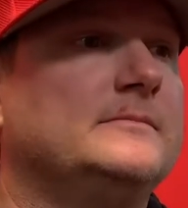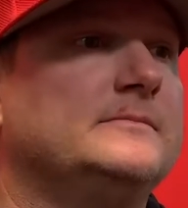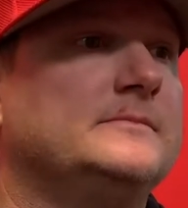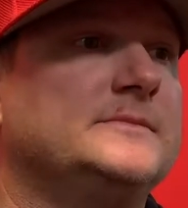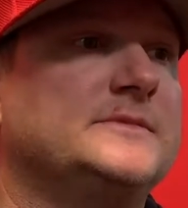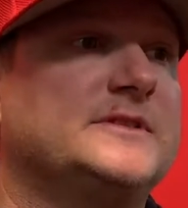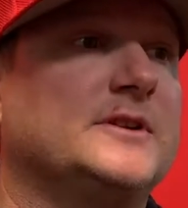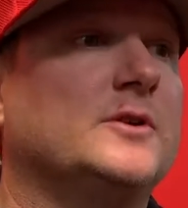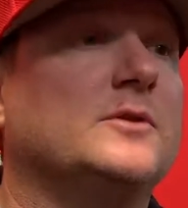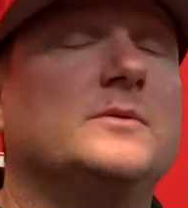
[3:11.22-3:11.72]

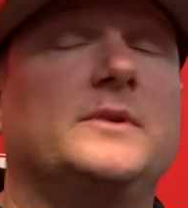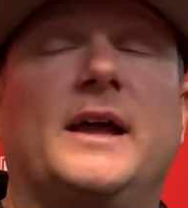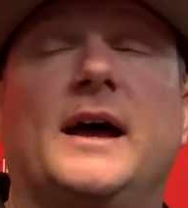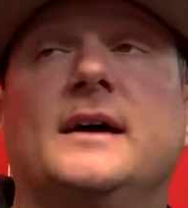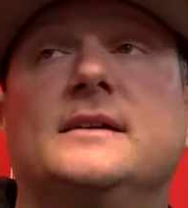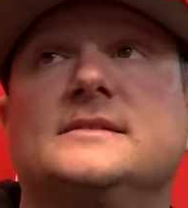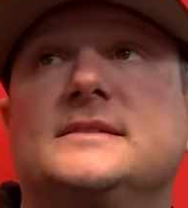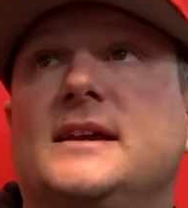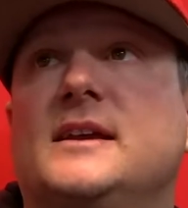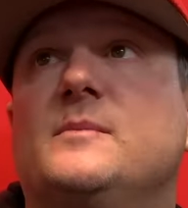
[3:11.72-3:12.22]
so, yeah,
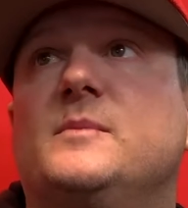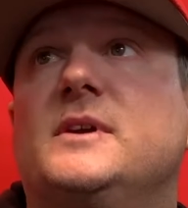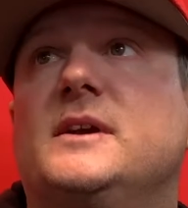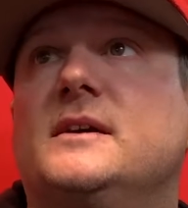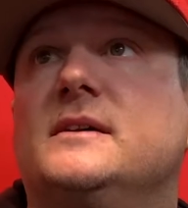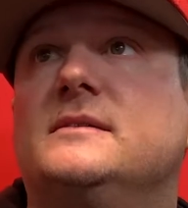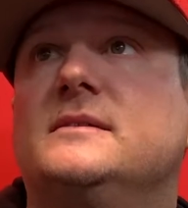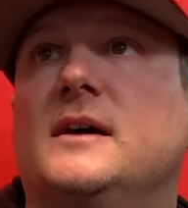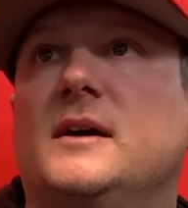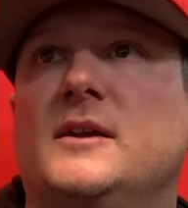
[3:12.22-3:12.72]
it's going to be
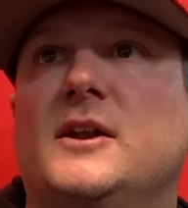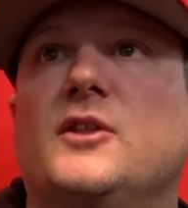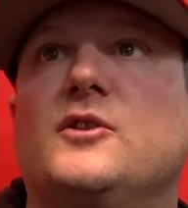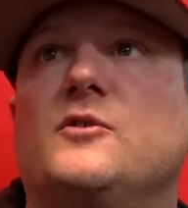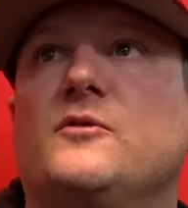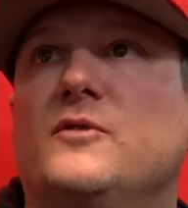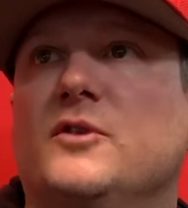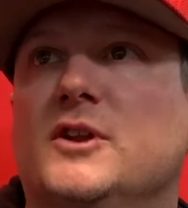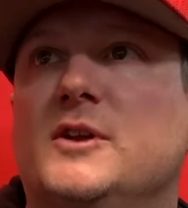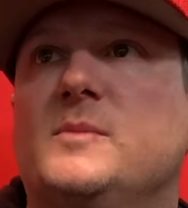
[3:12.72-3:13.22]
another
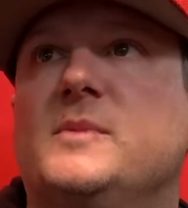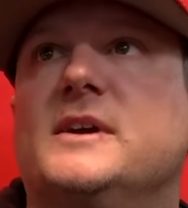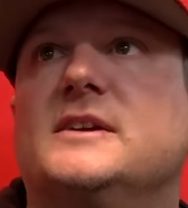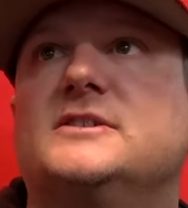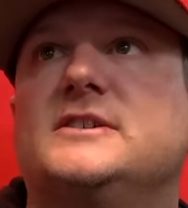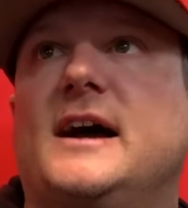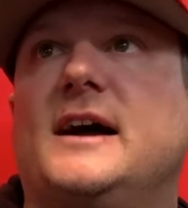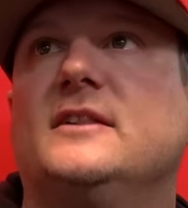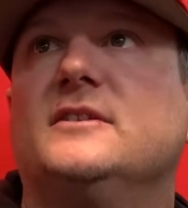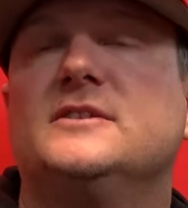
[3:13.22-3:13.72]
really big
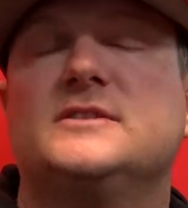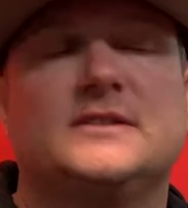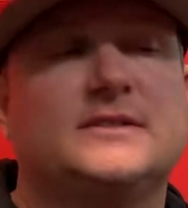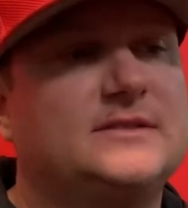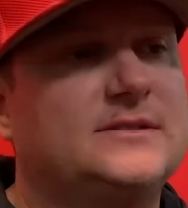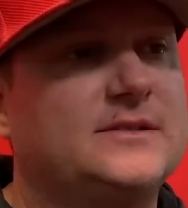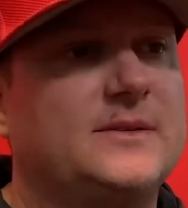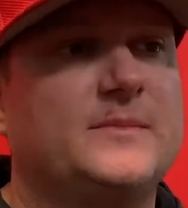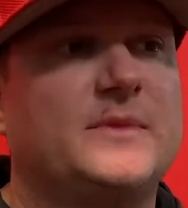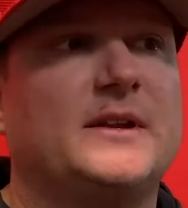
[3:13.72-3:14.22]
challenge. It's
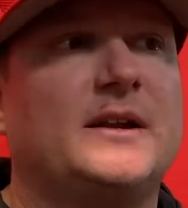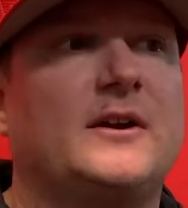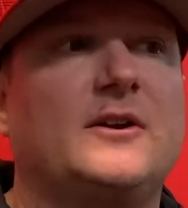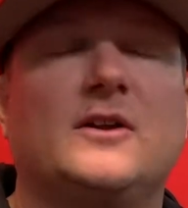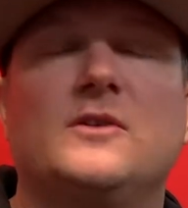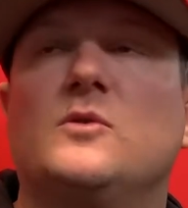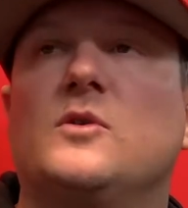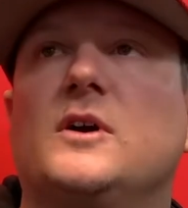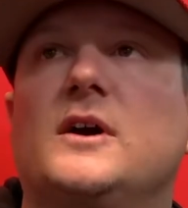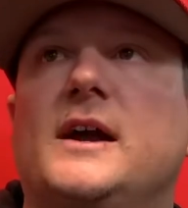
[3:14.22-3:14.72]
something I
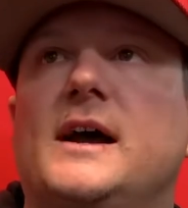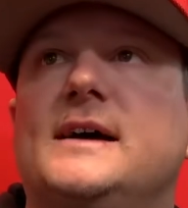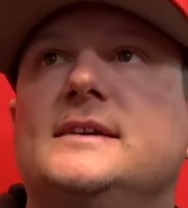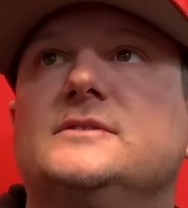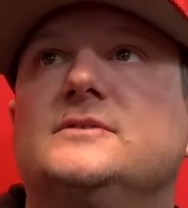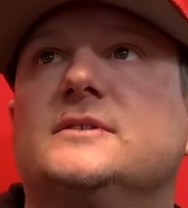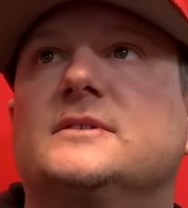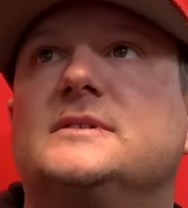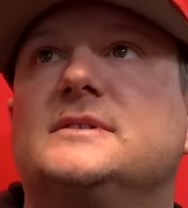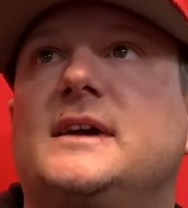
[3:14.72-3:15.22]
know our guys
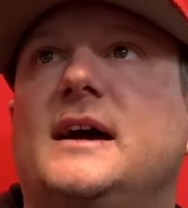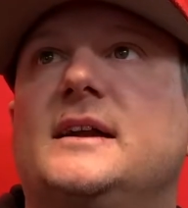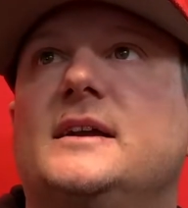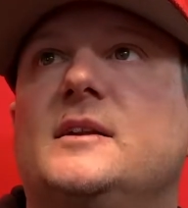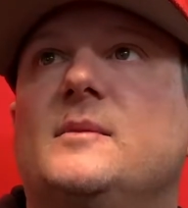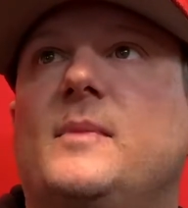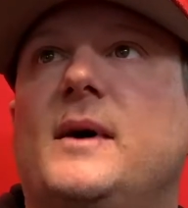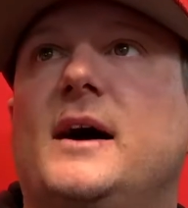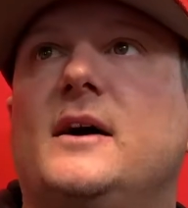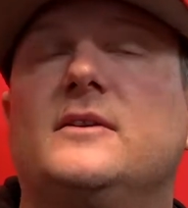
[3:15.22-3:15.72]
are excited
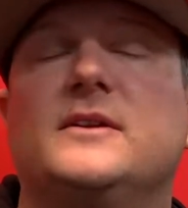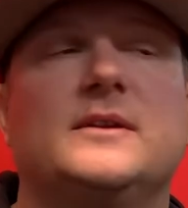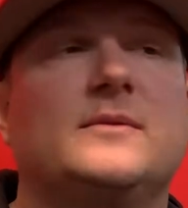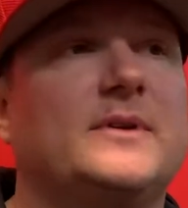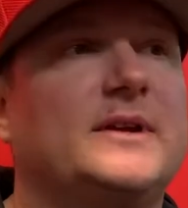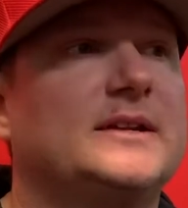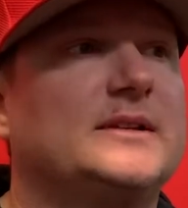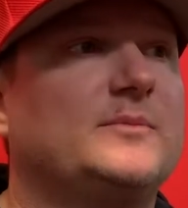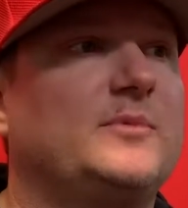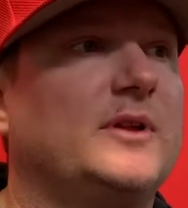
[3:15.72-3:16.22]
about, and we
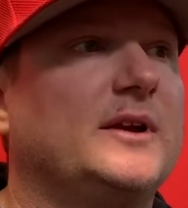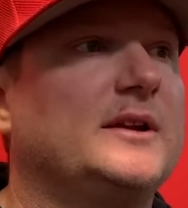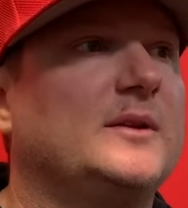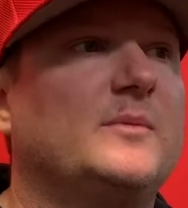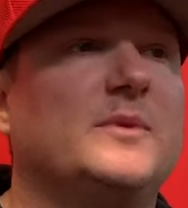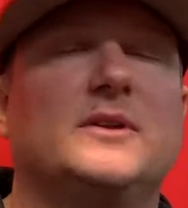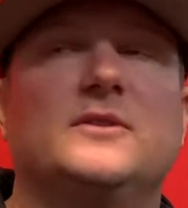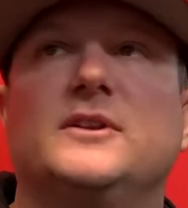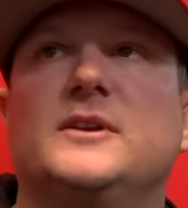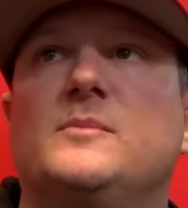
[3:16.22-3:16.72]
get to play in a
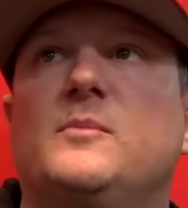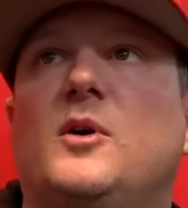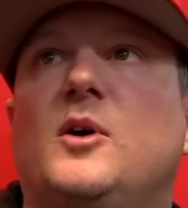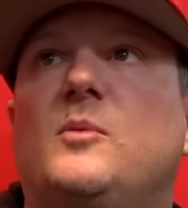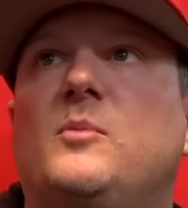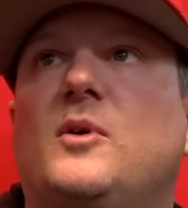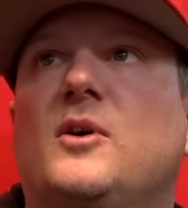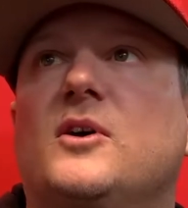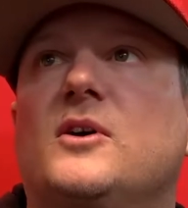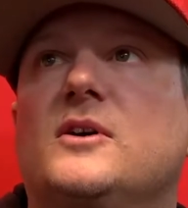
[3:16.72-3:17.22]
big league
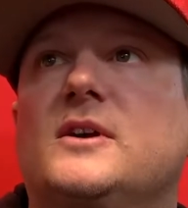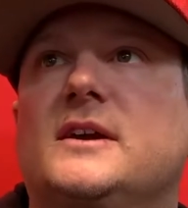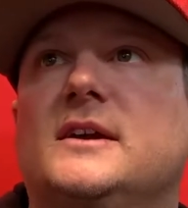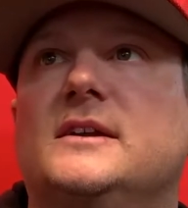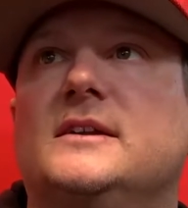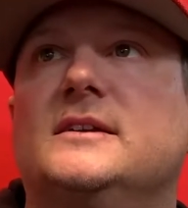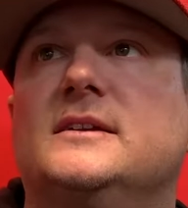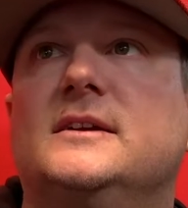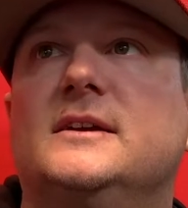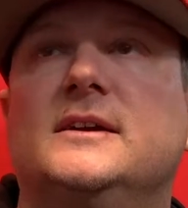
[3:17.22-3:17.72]
ballpark.
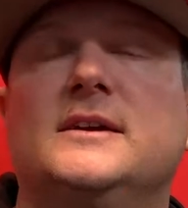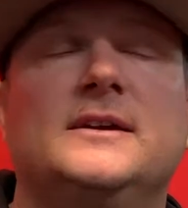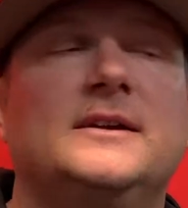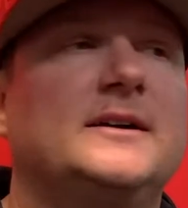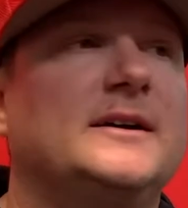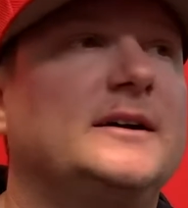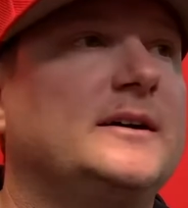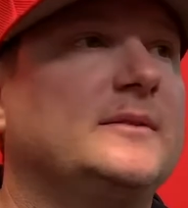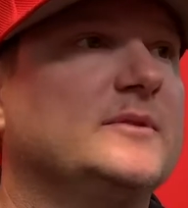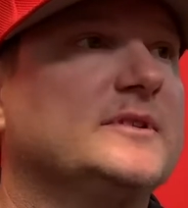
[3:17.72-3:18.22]
And
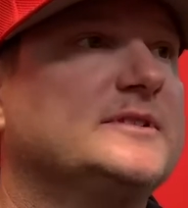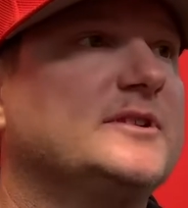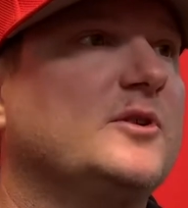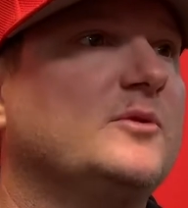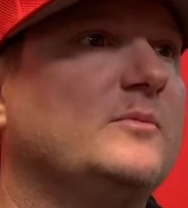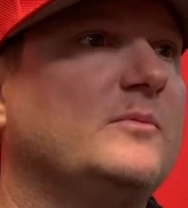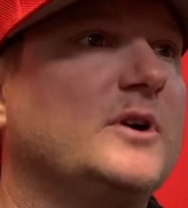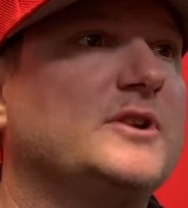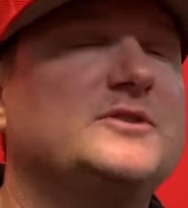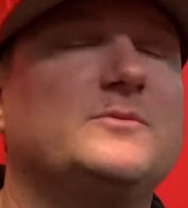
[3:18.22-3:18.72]
let's hope
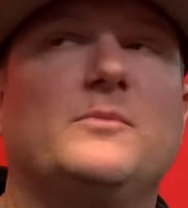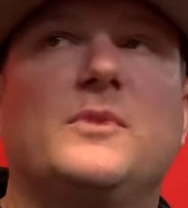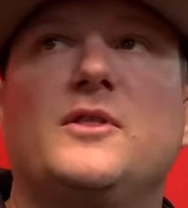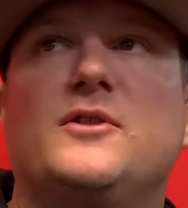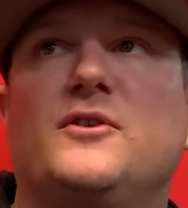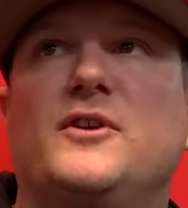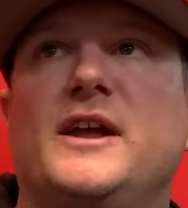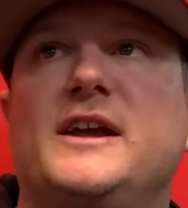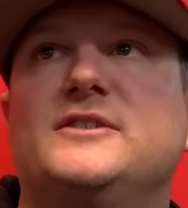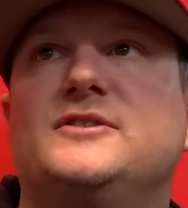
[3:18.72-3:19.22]

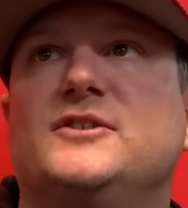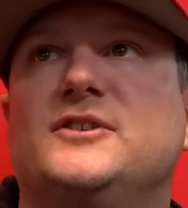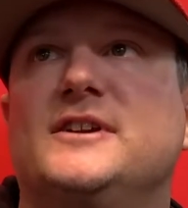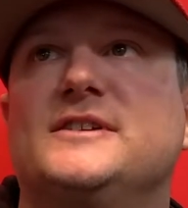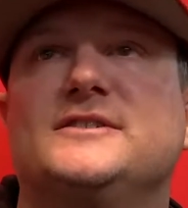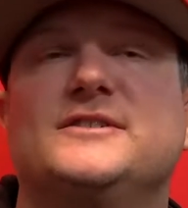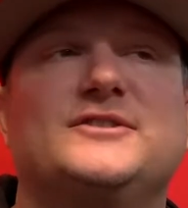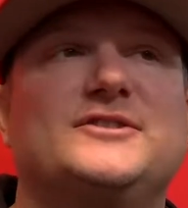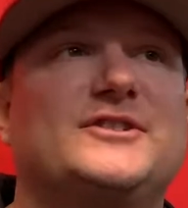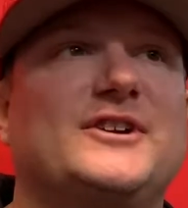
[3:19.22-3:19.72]
Mother Nature
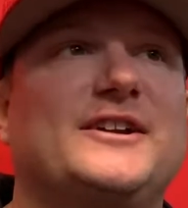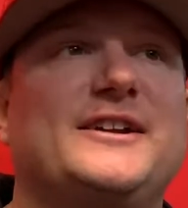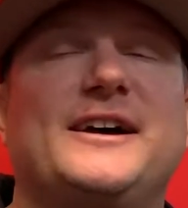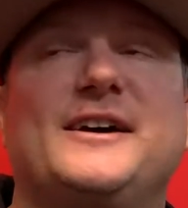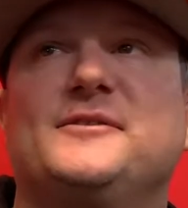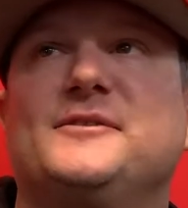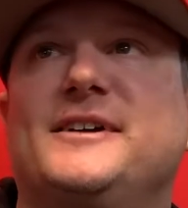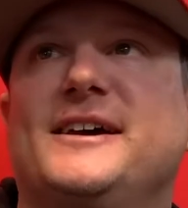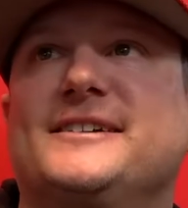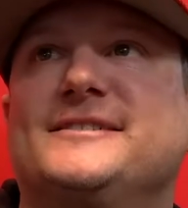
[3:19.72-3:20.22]
doesn't shut
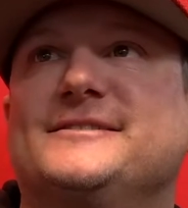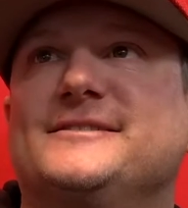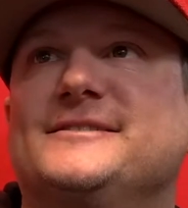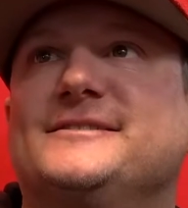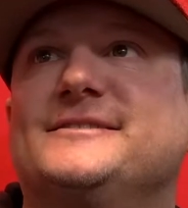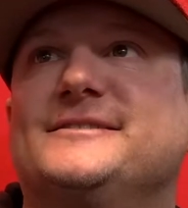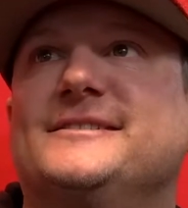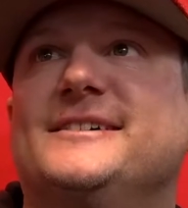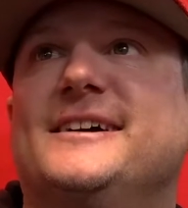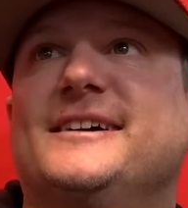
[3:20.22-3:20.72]
down
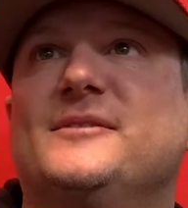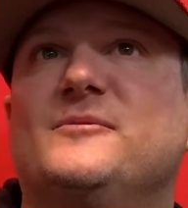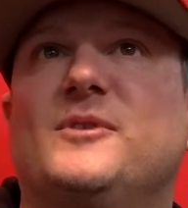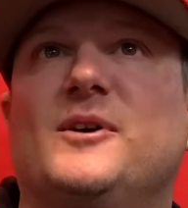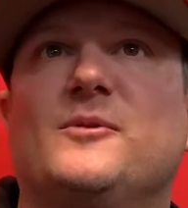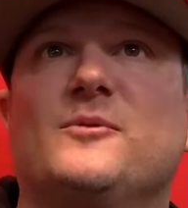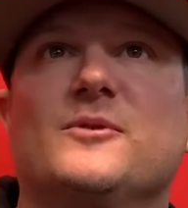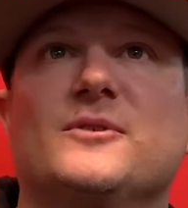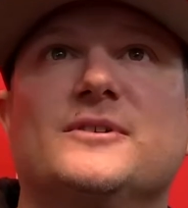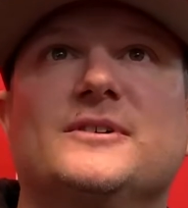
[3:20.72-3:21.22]
Texas
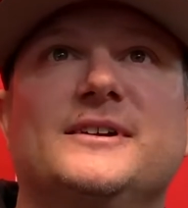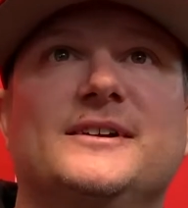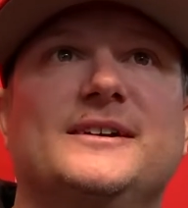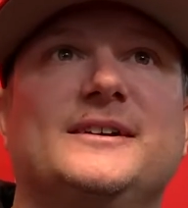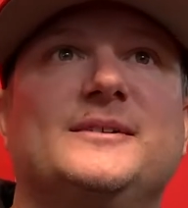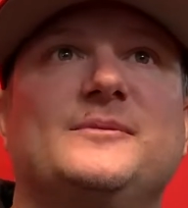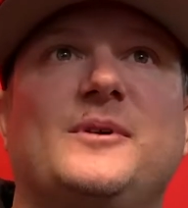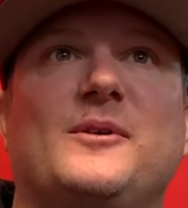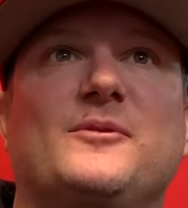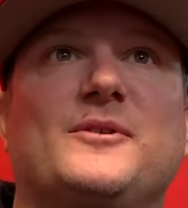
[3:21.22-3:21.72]
while
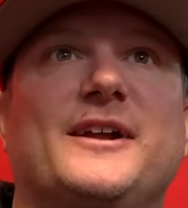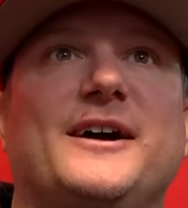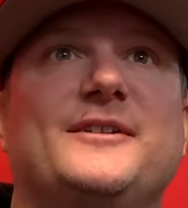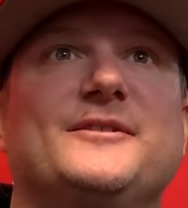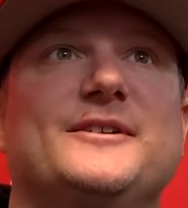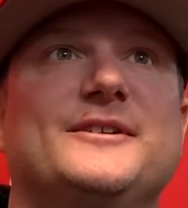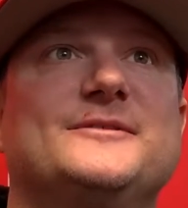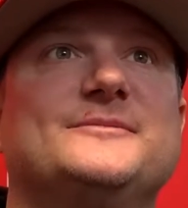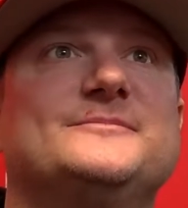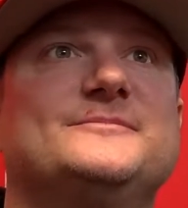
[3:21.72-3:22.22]
we're down
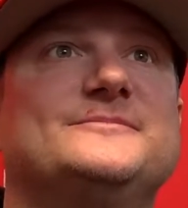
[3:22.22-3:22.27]
there.